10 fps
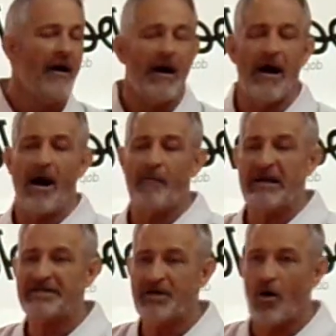
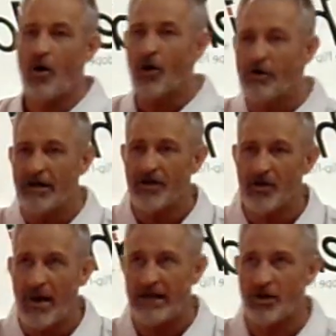And so earlier you
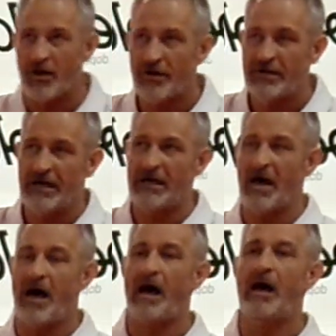had learned
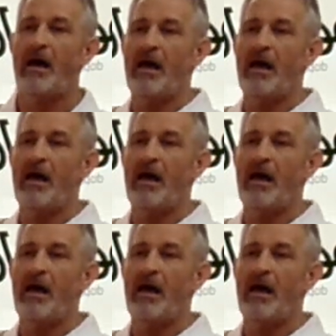the